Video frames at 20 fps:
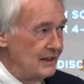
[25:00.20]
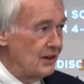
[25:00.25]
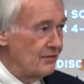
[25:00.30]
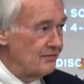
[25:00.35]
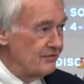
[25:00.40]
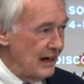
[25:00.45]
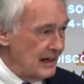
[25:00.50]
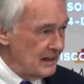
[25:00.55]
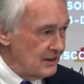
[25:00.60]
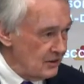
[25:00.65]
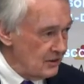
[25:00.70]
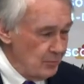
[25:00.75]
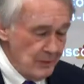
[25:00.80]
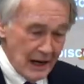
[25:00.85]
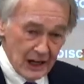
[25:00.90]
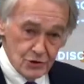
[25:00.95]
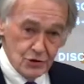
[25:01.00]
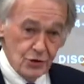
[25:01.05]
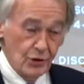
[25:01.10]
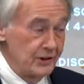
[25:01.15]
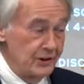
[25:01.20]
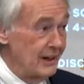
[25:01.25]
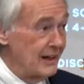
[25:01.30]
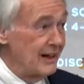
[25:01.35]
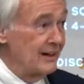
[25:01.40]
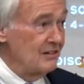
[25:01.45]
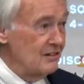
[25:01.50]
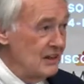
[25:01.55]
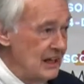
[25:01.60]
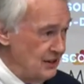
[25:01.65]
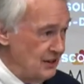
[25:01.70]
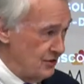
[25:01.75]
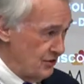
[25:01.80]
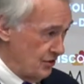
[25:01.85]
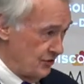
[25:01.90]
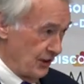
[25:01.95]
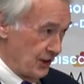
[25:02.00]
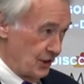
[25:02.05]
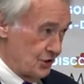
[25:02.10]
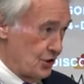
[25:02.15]
to fight to make sure that at
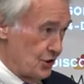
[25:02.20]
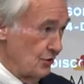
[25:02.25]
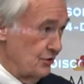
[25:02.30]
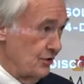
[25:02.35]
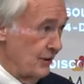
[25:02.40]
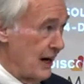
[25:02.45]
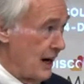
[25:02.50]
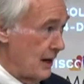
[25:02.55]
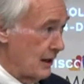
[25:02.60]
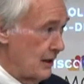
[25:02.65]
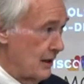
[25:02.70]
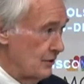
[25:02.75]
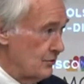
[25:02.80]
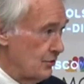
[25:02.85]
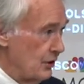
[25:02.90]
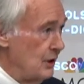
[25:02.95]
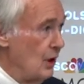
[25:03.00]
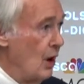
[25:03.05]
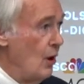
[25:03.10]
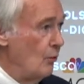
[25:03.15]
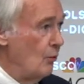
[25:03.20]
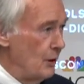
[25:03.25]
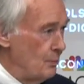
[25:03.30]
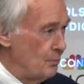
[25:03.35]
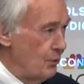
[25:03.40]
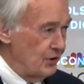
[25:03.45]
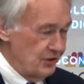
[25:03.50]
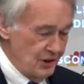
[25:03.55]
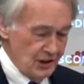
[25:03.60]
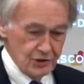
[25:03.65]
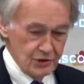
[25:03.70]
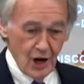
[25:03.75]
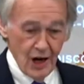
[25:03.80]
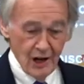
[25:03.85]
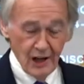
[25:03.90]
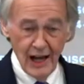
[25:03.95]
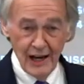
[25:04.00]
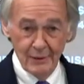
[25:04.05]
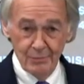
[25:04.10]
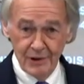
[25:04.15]
least for the children of our country, we put these
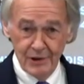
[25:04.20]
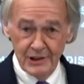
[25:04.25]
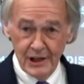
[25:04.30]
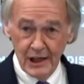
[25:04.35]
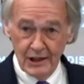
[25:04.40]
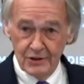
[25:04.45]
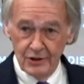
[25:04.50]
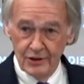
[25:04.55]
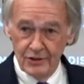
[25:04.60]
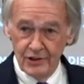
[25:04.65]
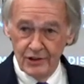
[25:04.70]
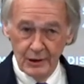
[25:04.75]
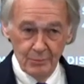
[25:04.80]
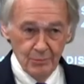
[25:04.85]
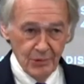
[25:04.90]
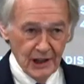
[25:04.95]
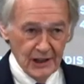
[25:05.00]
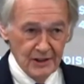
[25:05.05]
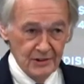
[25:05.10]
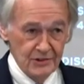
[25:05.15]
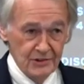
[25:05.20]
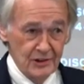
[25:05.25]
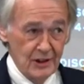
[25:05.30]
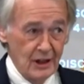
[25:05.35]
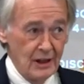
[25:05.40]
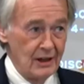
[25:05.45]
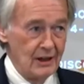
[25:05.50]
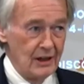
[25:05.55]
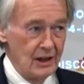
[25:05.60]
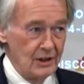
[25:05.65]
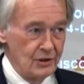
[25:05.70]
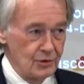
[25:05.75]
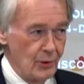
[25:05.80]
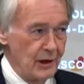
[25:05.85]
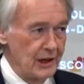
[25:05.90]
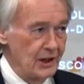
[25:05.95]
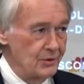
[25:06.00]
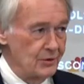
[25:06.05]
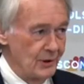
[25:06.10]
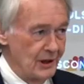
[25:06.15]
online protections in place in
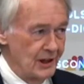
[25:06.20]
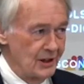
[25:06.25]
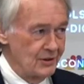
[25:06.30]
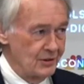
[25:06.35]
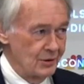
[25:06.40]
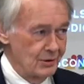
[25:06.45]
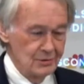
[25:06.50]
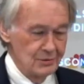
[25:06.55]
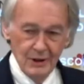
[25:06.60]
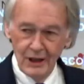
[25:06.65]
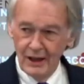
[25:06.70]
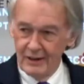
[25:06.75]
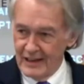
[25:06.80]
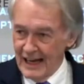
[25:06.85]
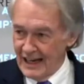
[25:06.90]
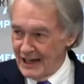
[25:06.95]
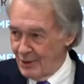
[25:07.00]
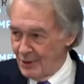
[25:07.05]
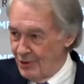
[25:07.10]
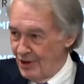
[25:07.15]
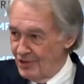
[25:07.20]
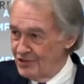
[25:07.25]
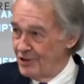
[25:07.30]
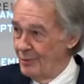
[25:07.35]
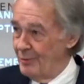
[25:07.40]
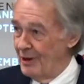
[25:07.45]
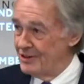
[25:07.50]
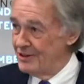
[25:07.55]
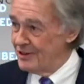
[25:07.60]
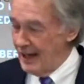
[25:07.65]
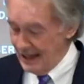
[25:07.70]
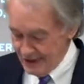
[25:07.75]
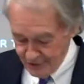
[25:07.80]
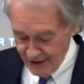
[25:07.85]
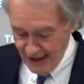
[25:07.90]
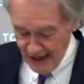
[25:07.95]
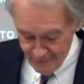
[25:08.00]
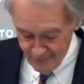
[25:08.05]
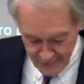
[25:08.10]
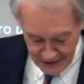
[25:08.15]
2022. Thank you all so much. Thanks
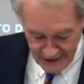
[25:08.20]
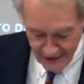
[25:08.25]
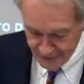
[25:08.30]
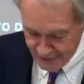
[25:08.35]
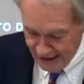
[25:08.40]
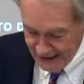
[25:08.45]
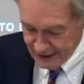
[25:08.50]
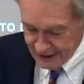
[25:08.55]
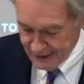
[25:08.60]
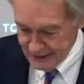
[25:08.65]
for having me. Thank